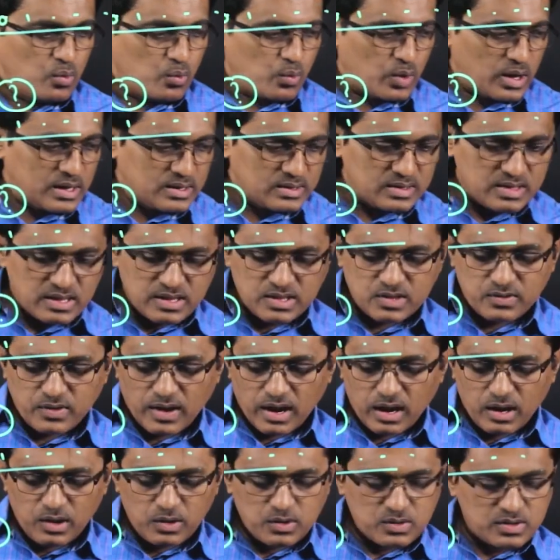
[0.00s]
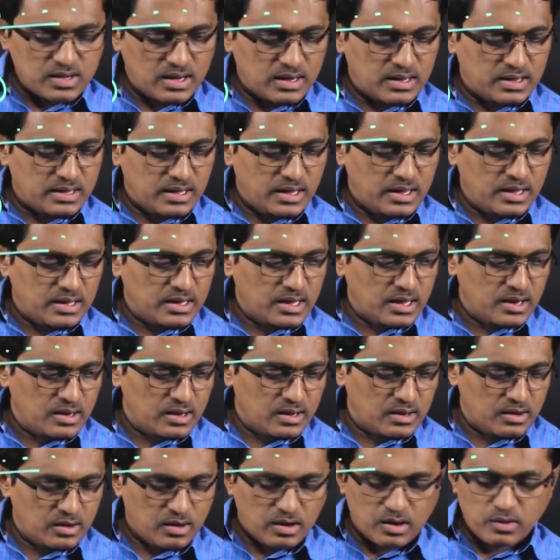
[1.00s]
Once these values are there,
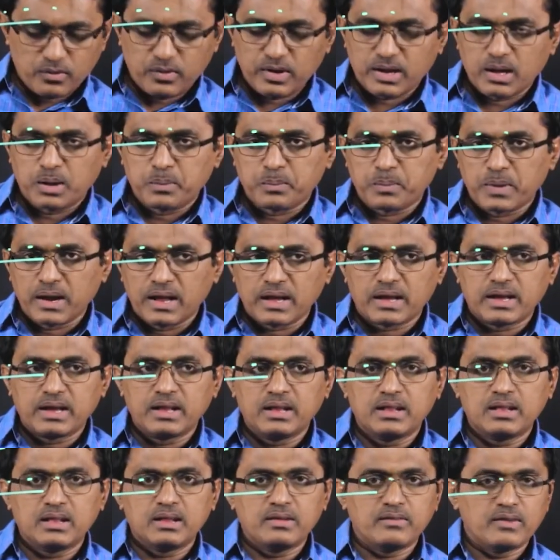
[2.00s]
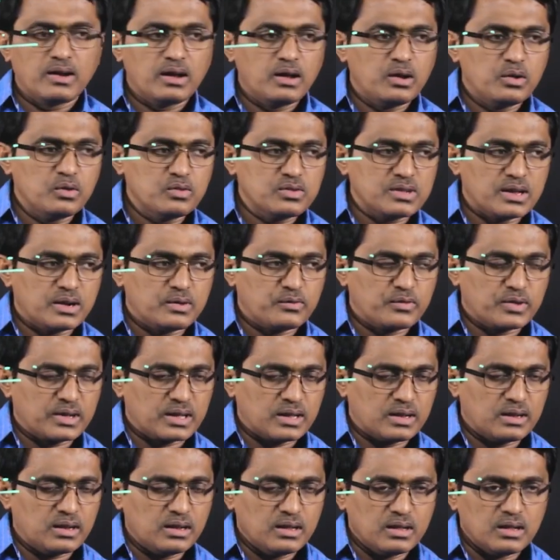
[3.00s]
then we can plug in the values and we
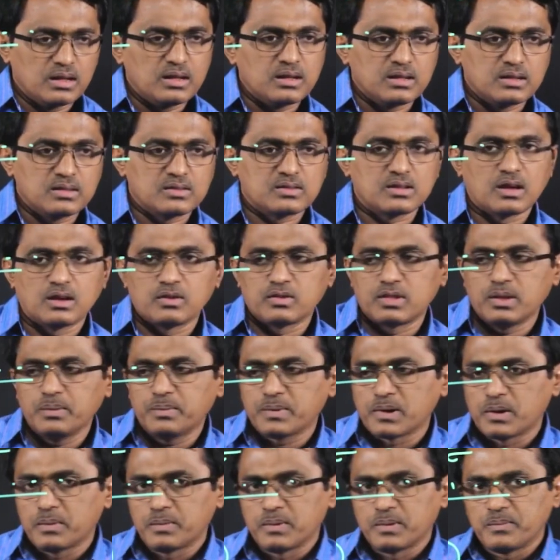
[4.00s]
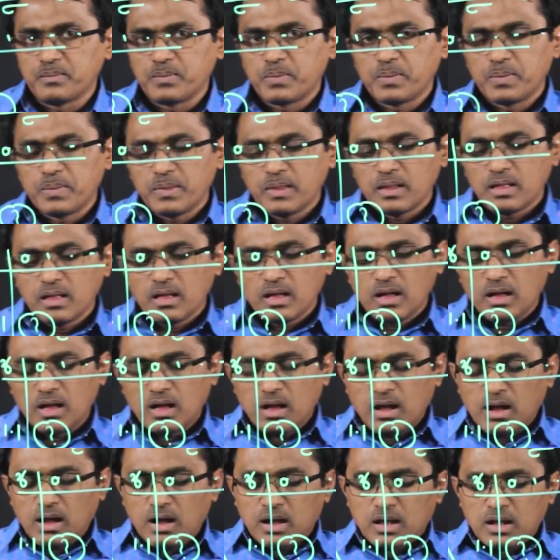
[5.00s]
can solve the problem.
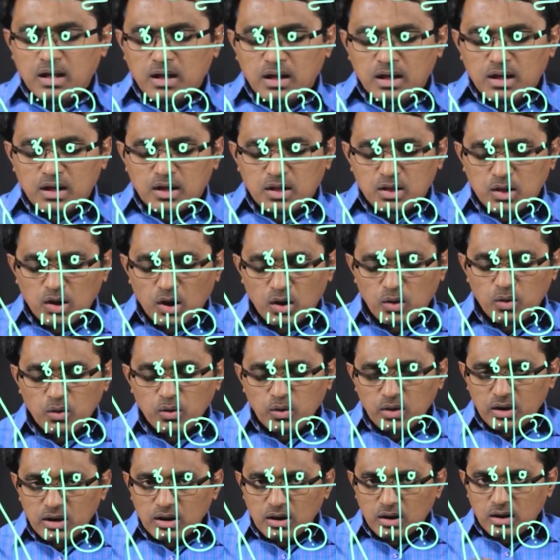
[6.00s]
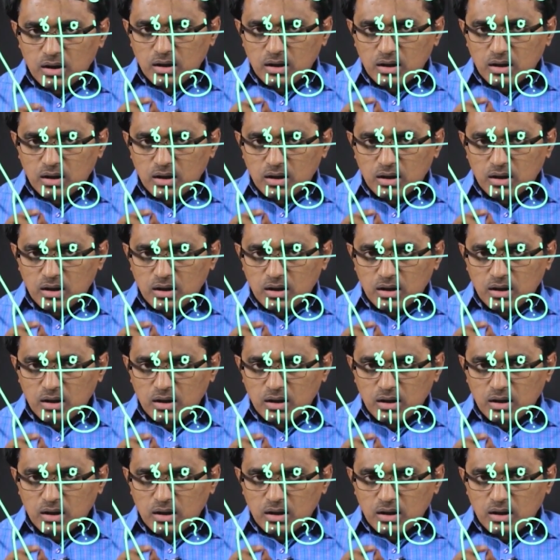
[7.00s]
Now,